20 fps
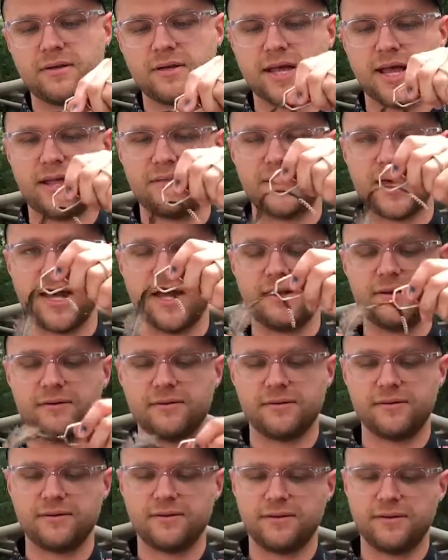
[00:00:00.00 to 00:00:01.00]
and
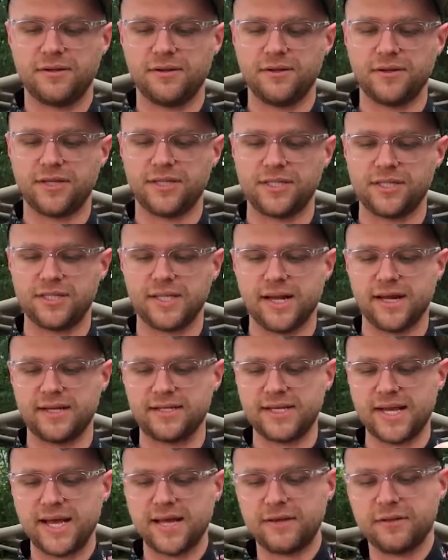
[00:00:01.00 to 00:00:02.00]
then you can just let it
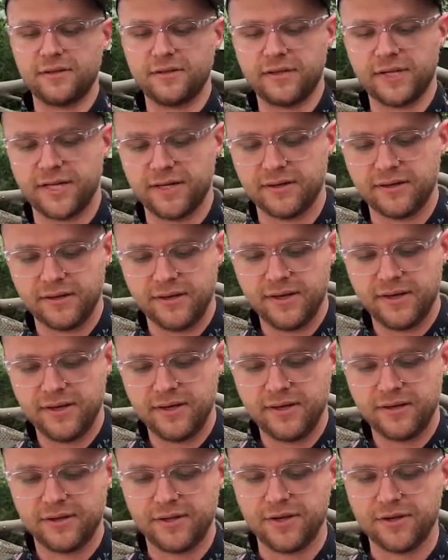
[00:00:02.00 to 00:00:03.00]
dangle, and
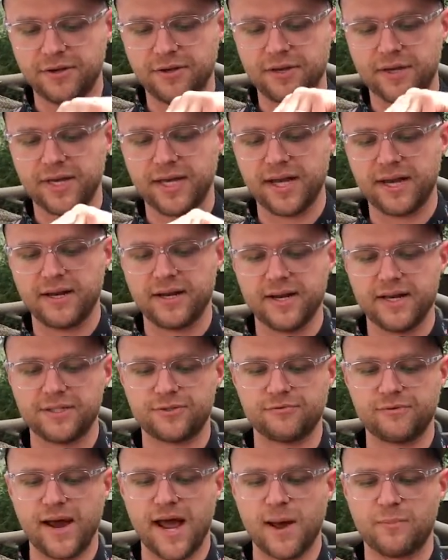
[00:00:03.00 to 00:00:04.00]
you can get a
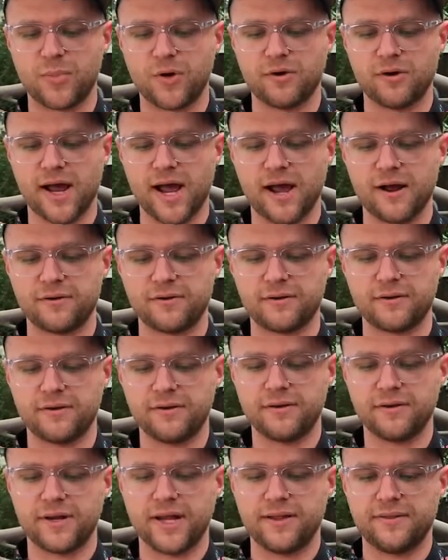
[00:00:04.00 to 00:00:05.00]
nice wrap around,
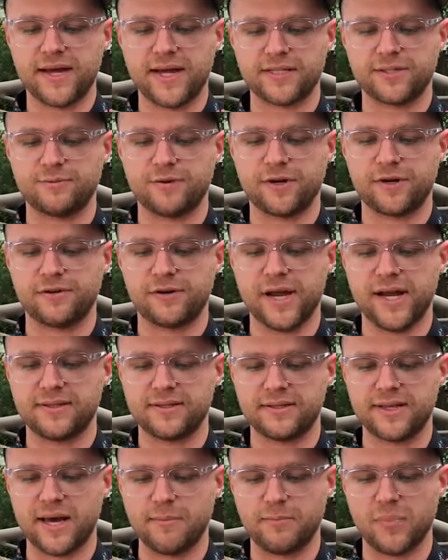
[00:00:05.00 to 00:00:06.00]
and that's what creates
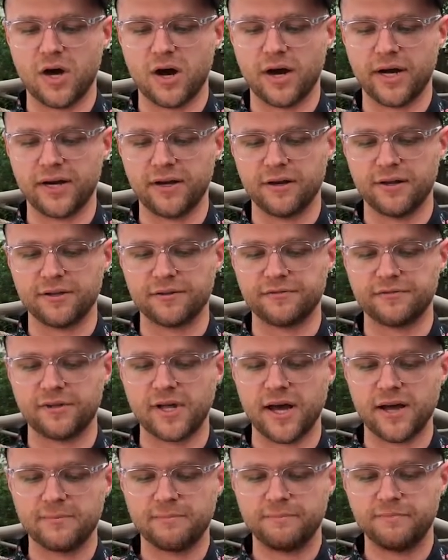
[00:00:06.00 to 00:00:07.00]
that body on the
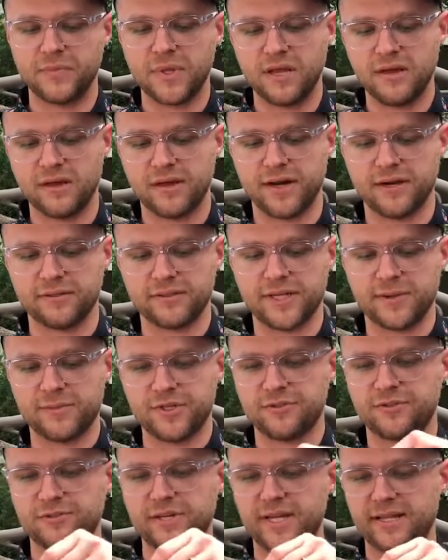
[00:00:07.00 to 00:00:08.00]
fly. And I'll
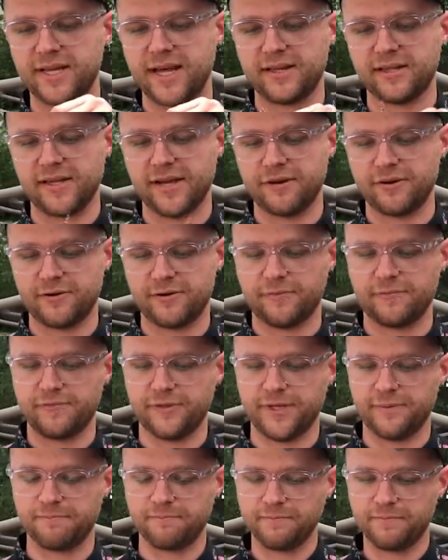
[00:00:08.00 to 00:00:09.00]
demonstrate that later, hopefully.